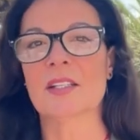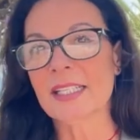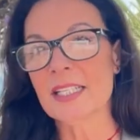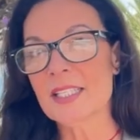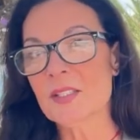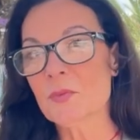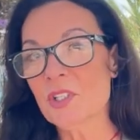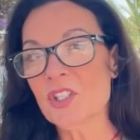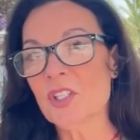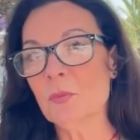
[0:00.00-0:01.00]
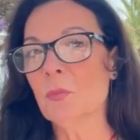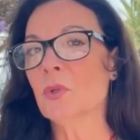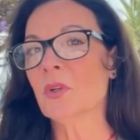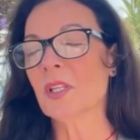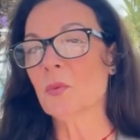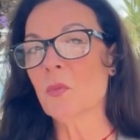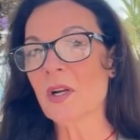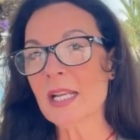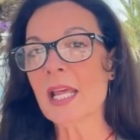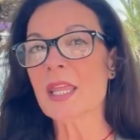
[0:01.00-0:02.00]
And that is reaching more than
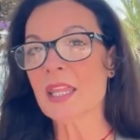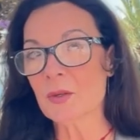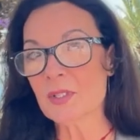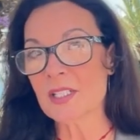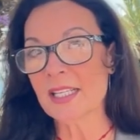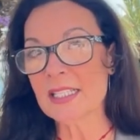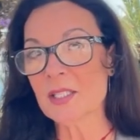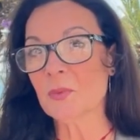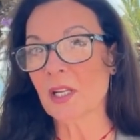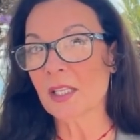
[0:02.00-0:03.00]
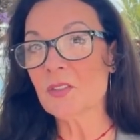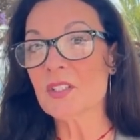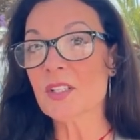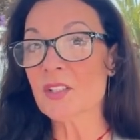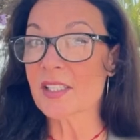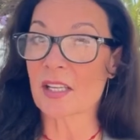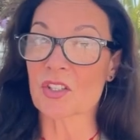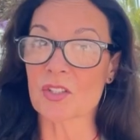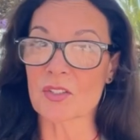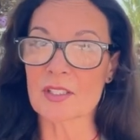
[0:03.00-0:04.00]
1,100
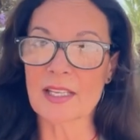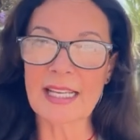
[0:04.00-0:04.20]
transactions.